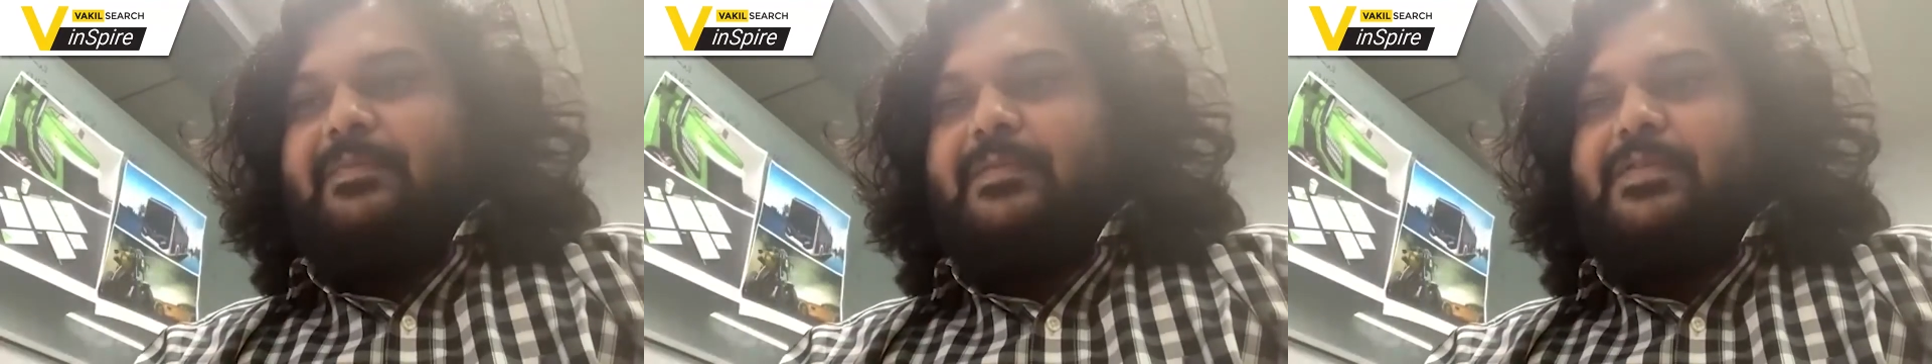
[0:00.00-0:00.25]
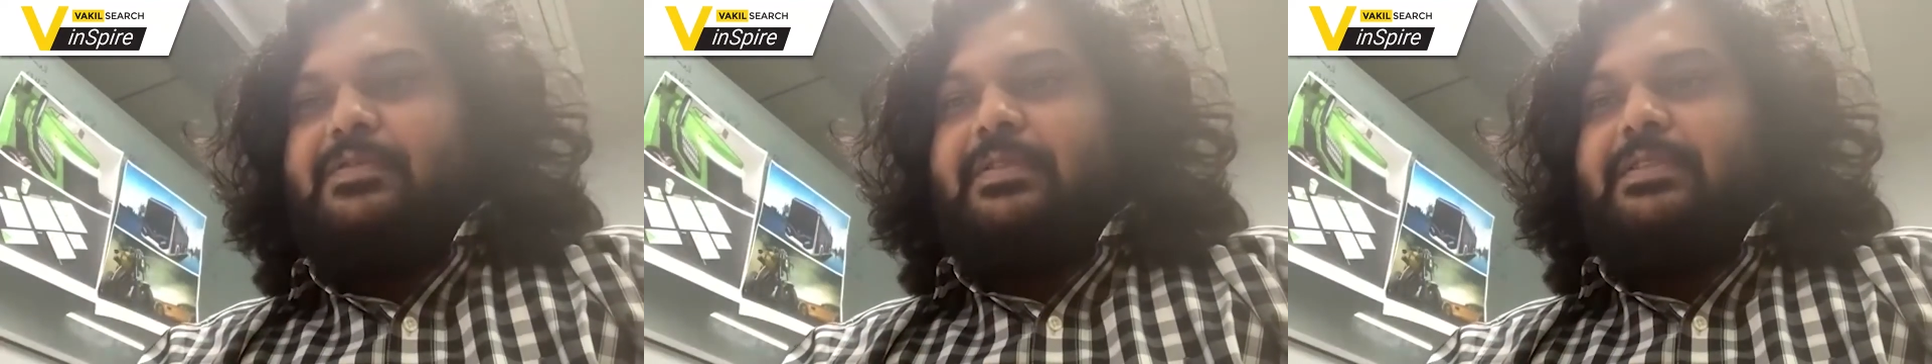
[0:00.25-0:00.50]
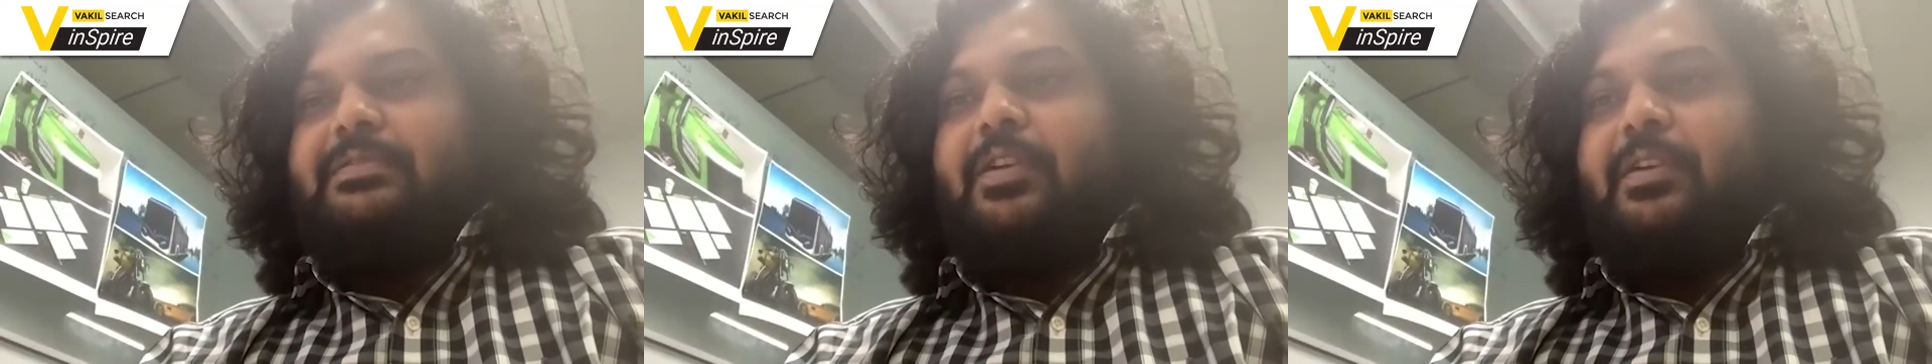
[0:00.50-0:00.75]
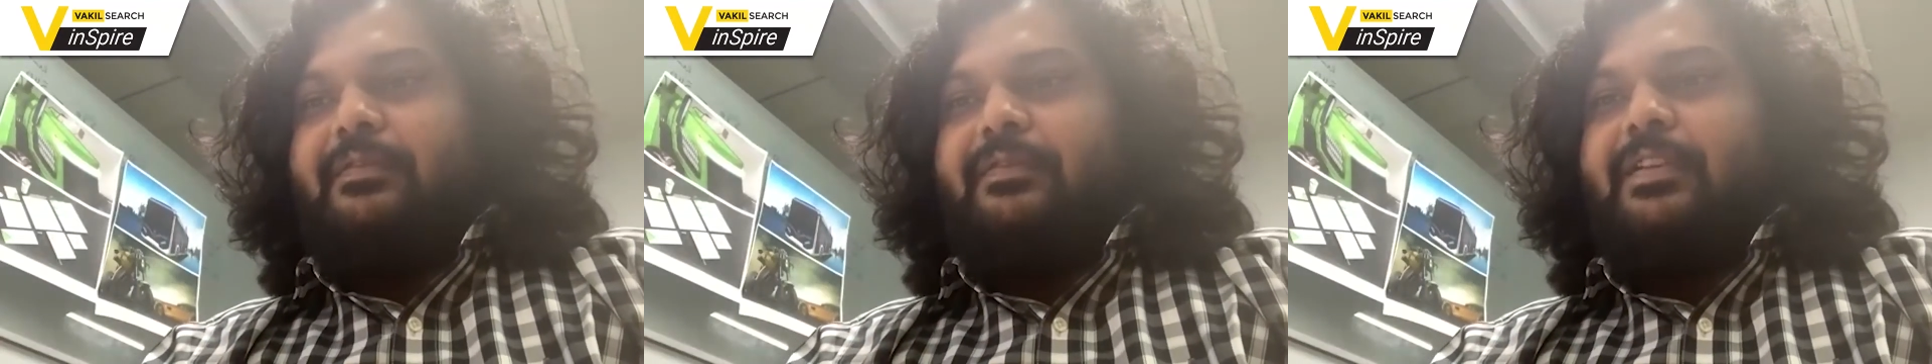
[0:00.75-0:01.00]
So there's a lot
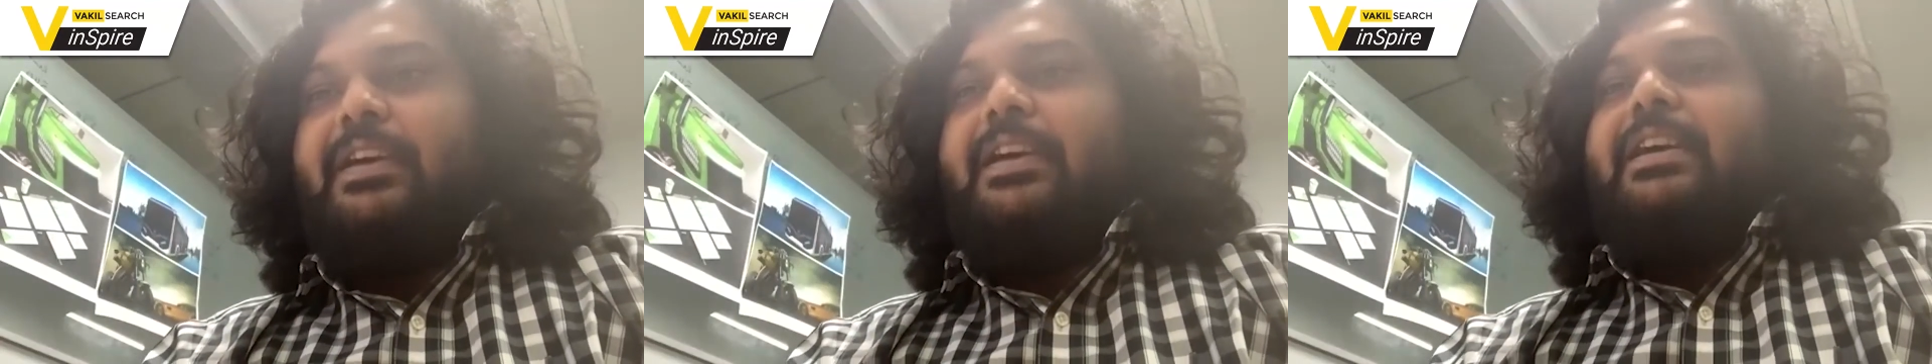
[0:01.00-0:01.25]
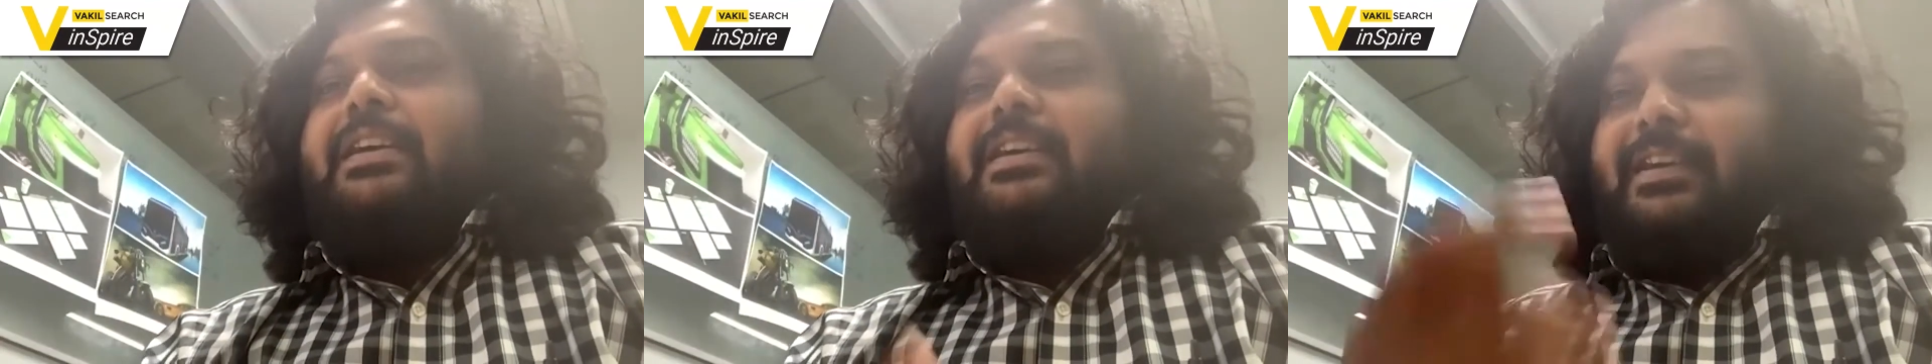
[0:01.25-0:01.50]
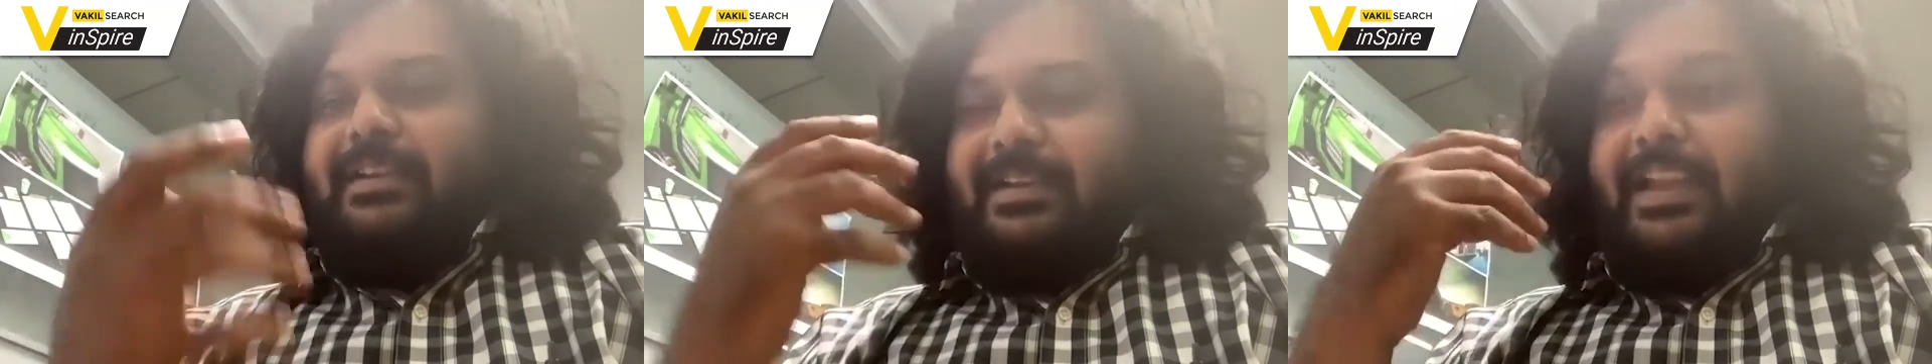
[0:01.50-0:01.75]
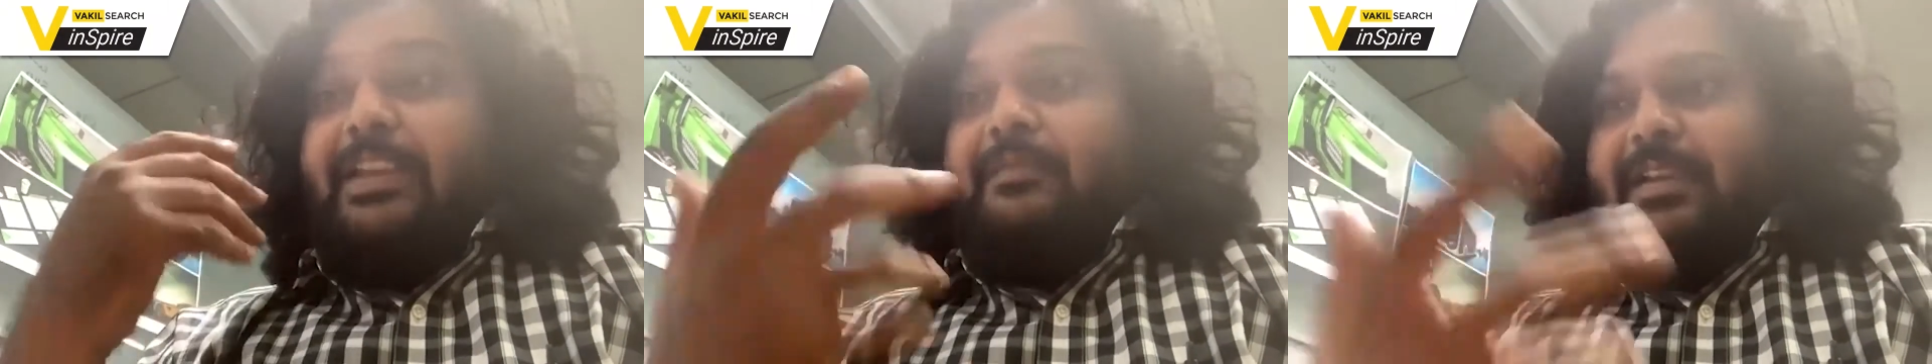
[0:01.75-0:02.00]
of
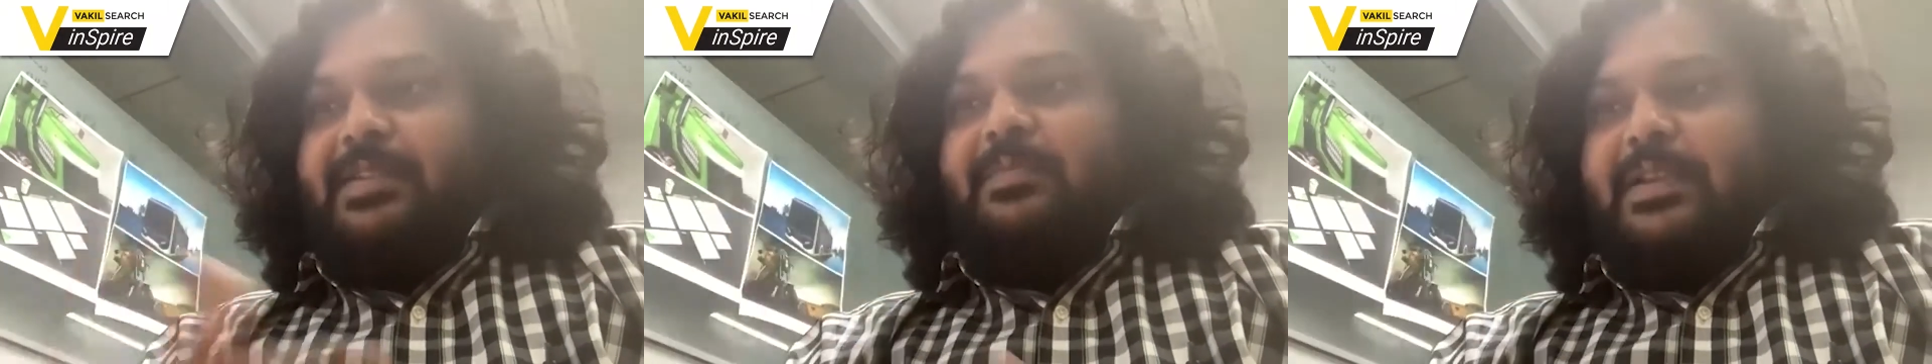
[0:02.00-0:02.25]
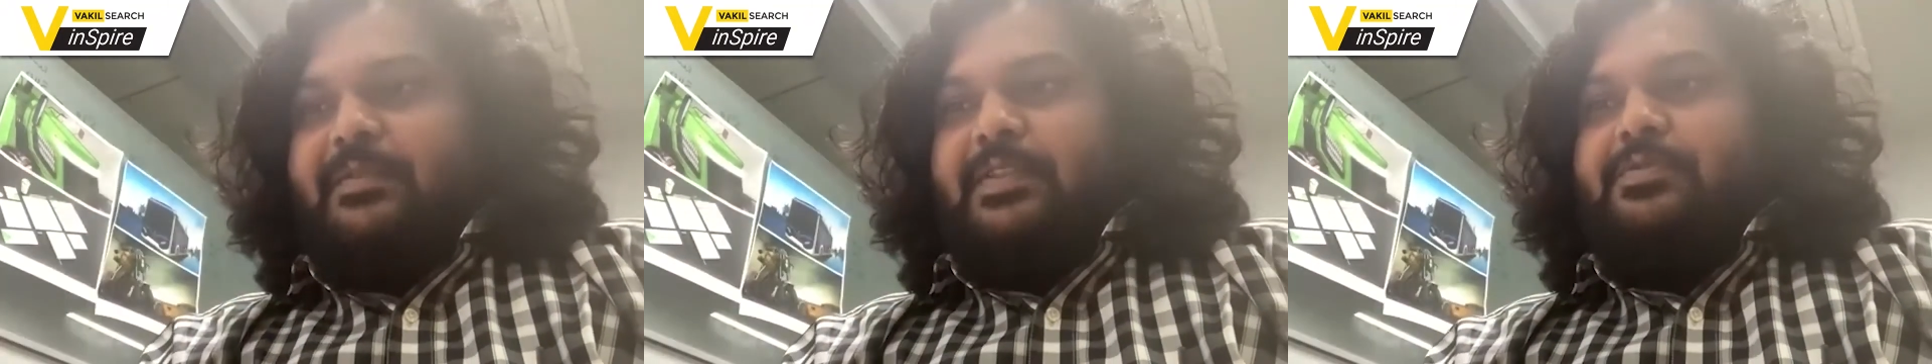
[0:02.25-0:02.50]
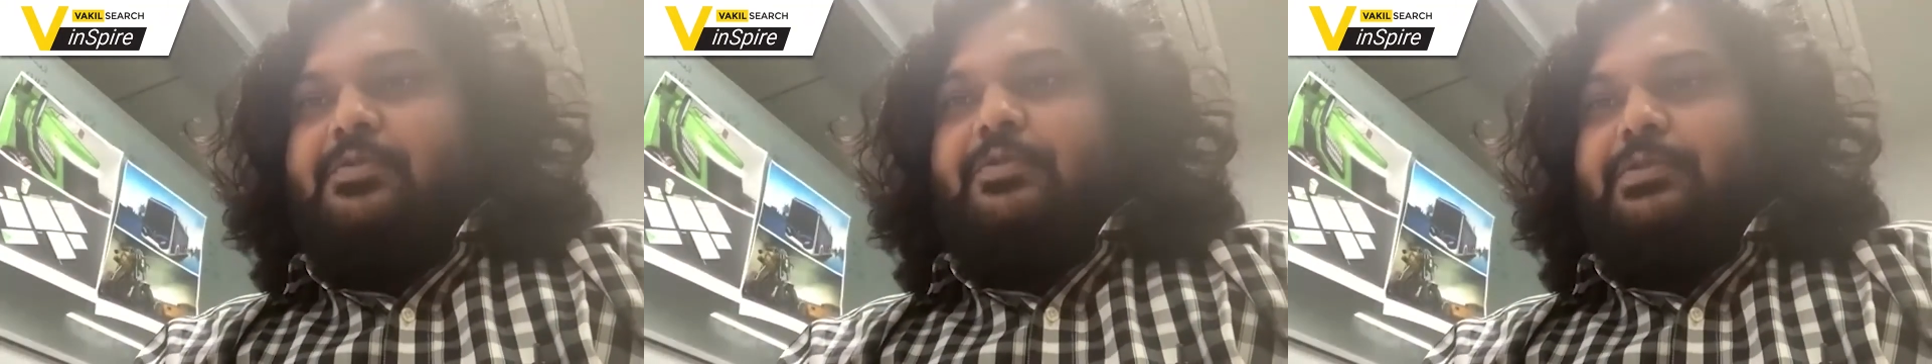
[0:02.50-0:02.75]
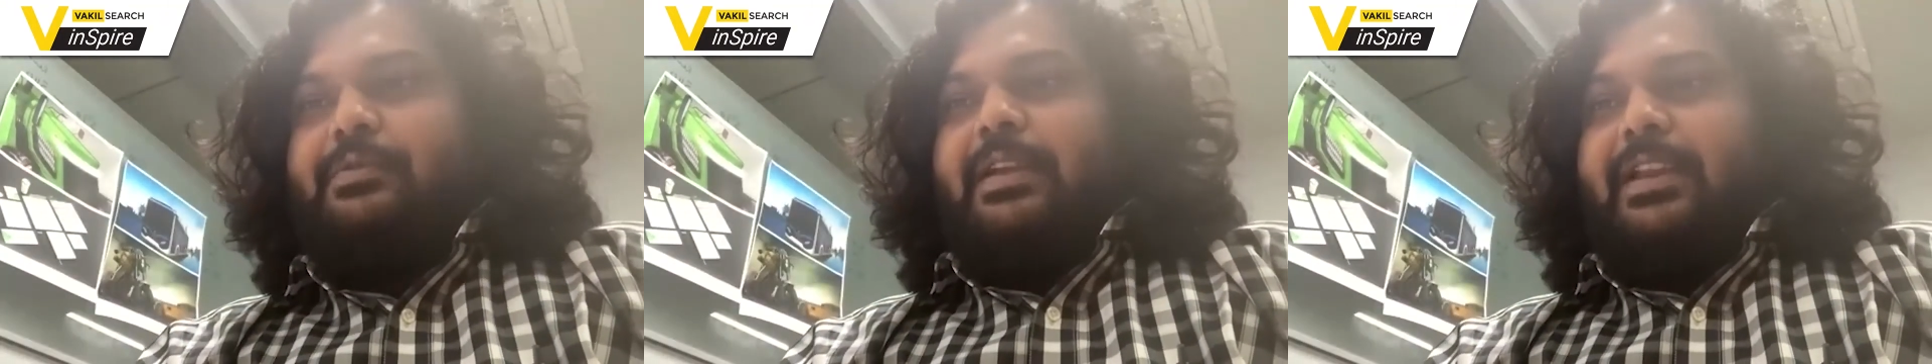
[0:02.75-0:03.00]
investments which go
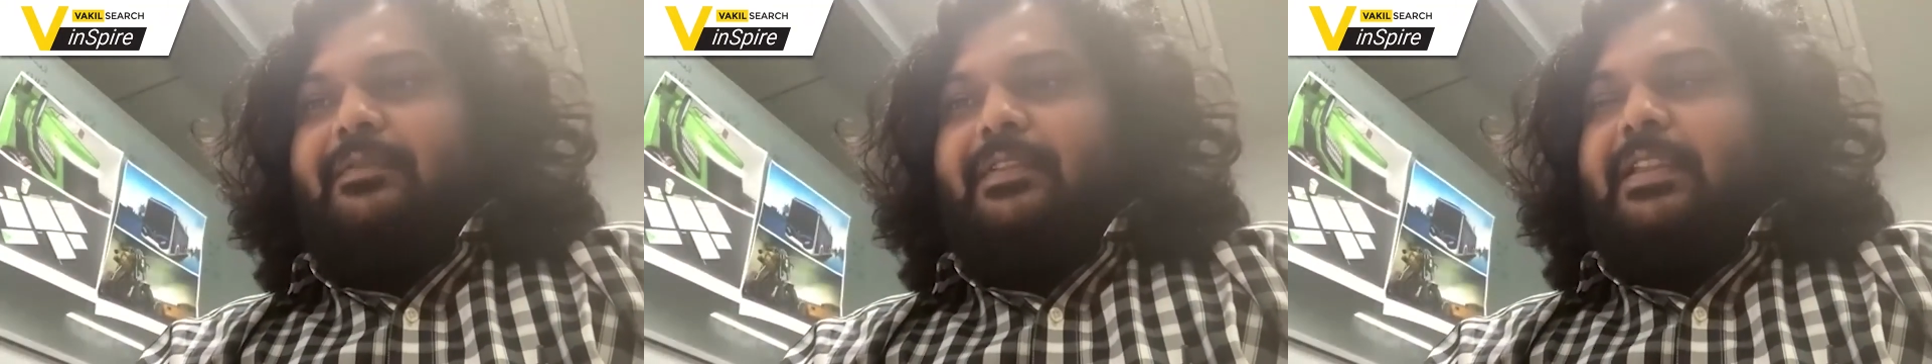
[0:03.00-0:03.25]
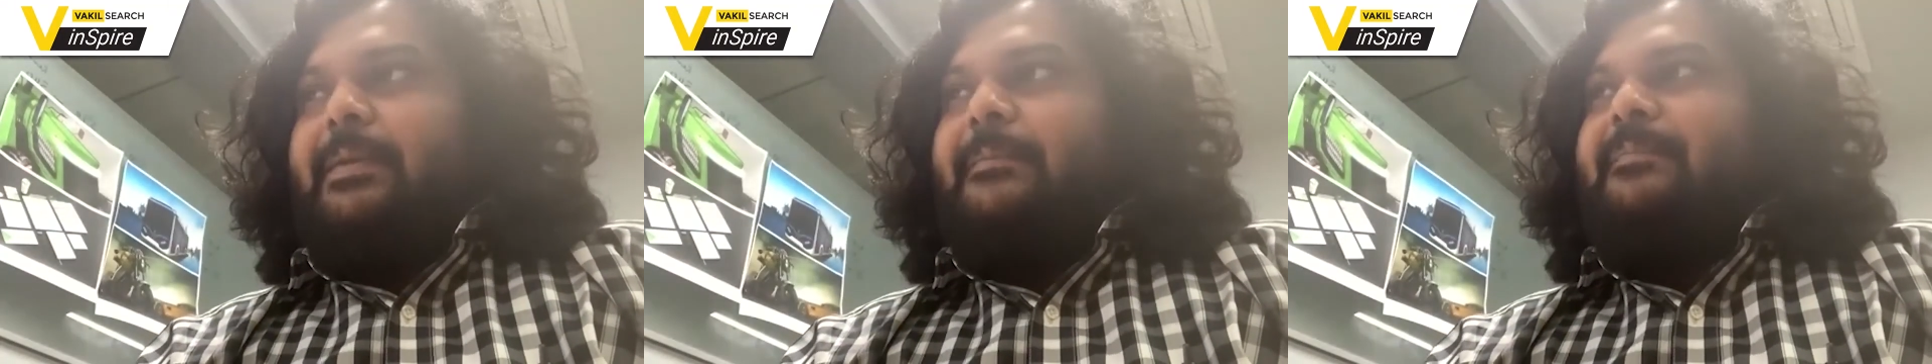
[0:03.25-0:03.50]
through and everything.